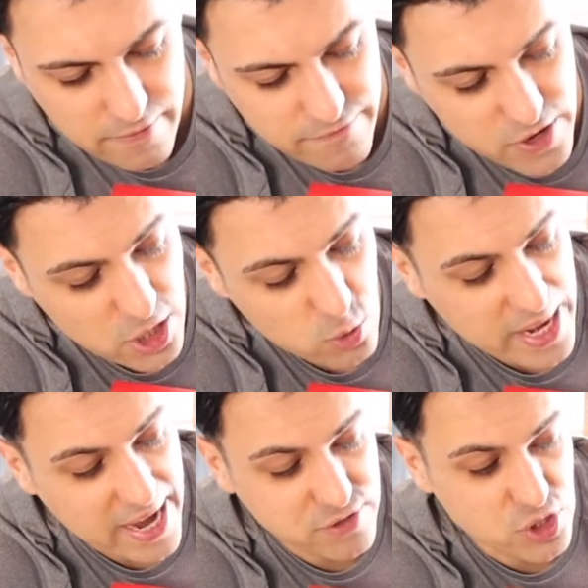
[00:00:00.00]
Third, we
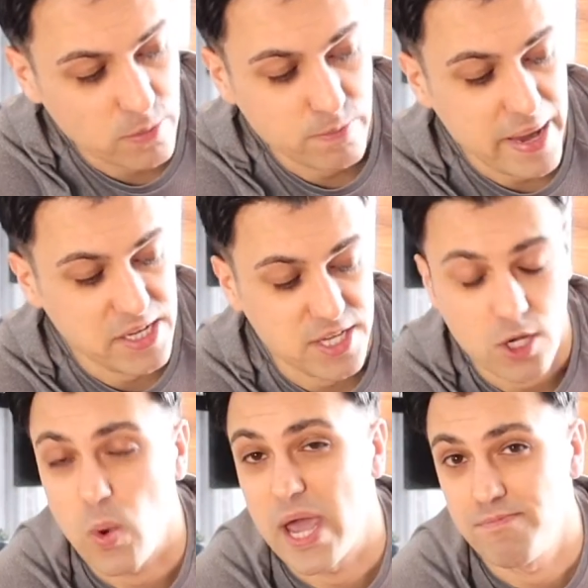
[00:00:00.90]
have some
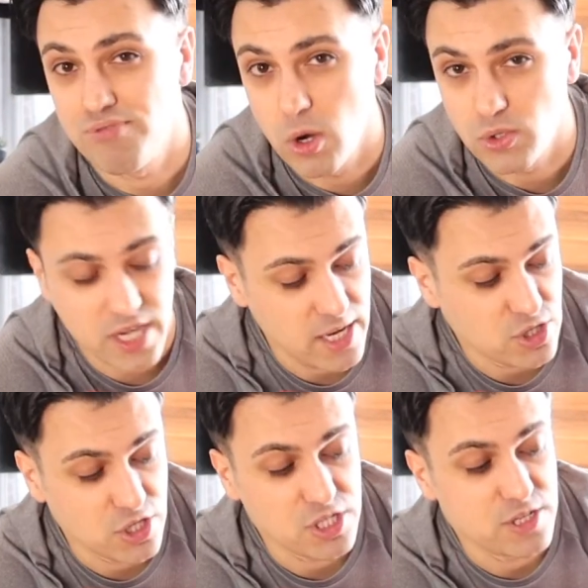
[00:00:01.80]
basic whey protein.
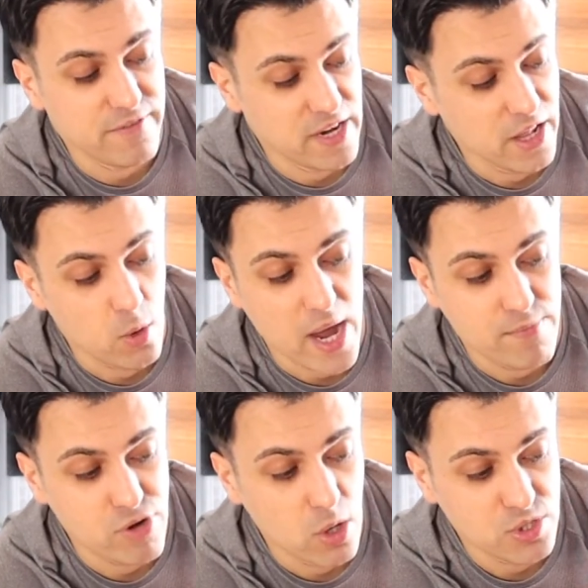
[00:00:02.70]
So this is a vanilla whey
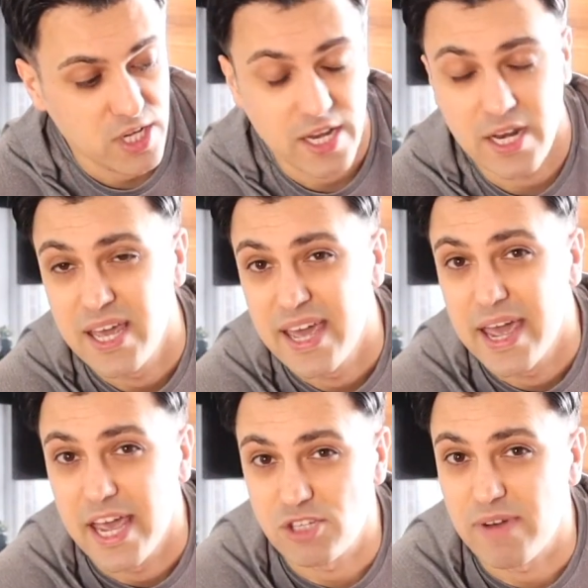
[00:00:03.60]
protein.
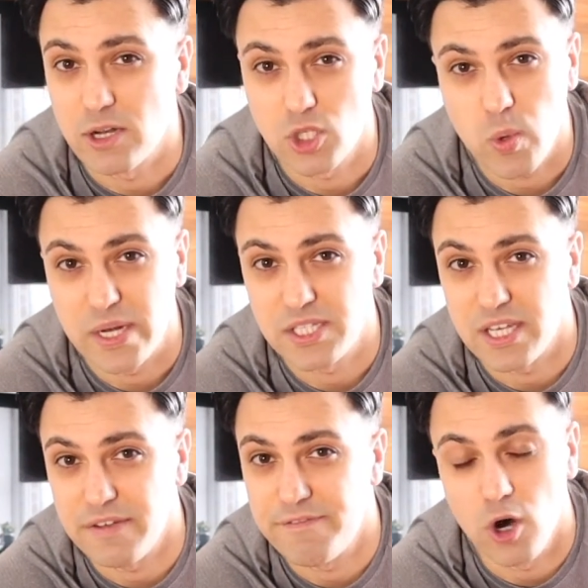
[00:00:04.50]
It's around
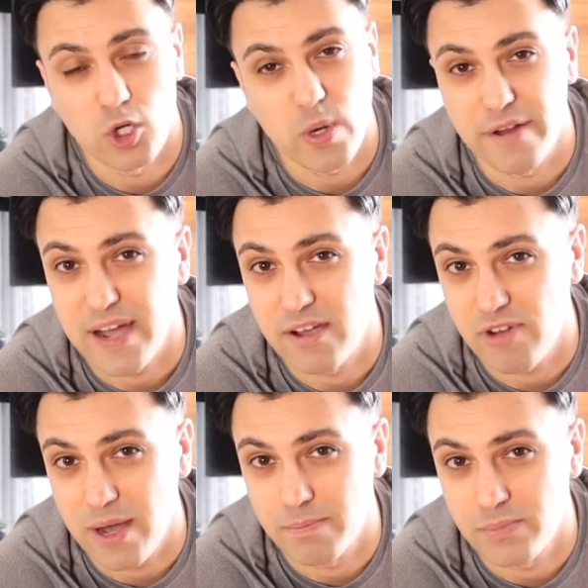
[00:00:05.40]
24-25
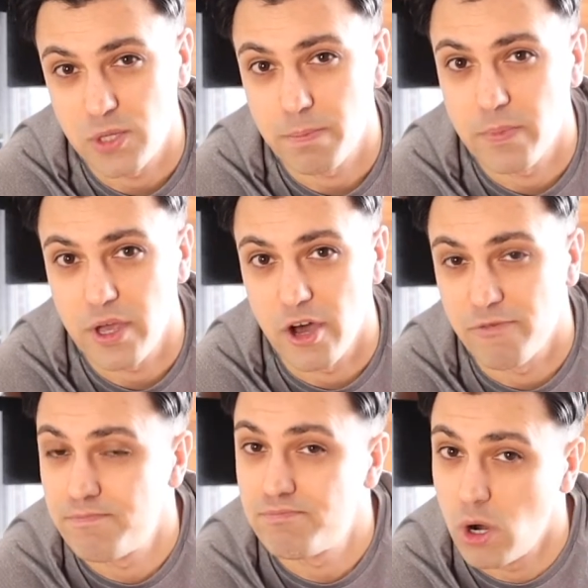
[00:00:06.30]
grams
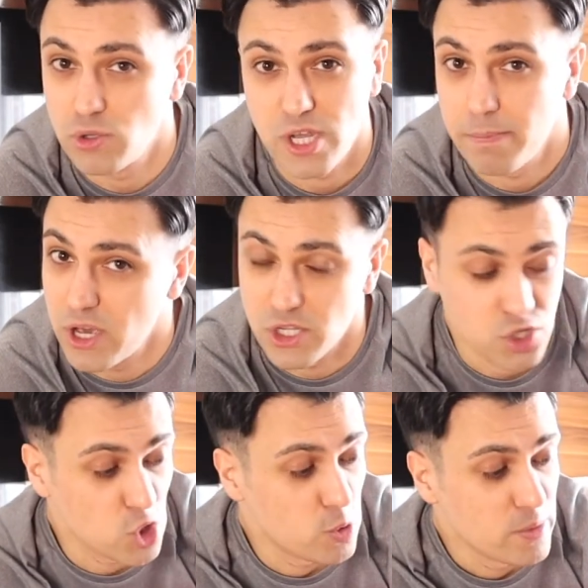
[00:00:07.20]
of protein per
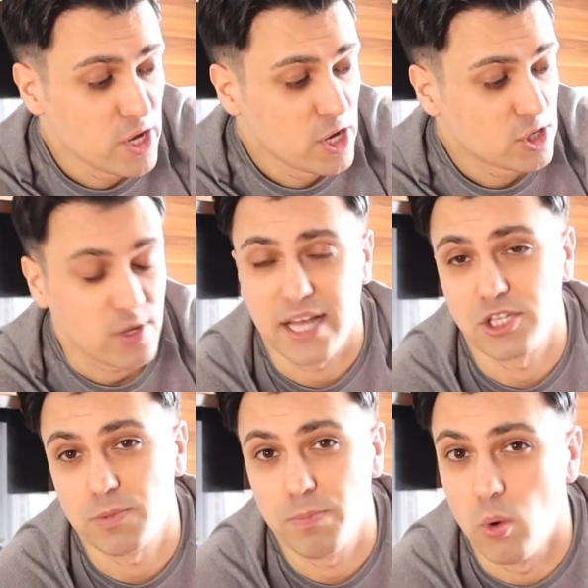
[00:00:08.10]
scoop. So I like
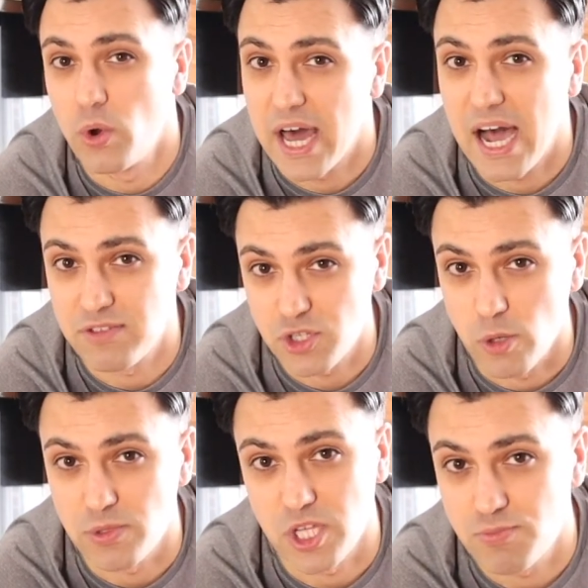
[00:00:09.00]
to put 1.5
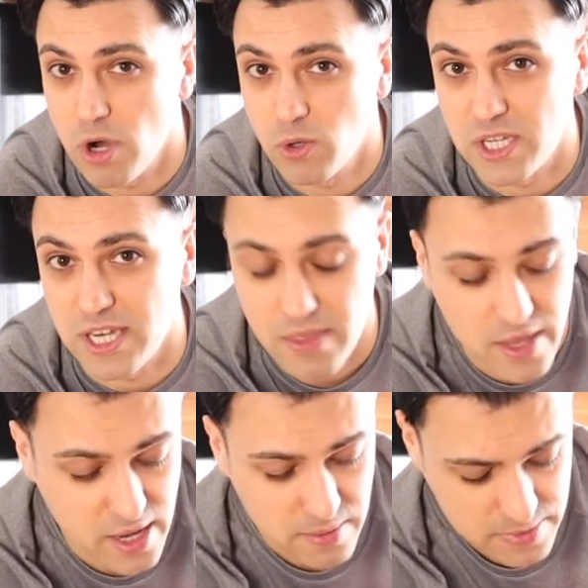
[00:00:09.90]
scoops of this protein in there.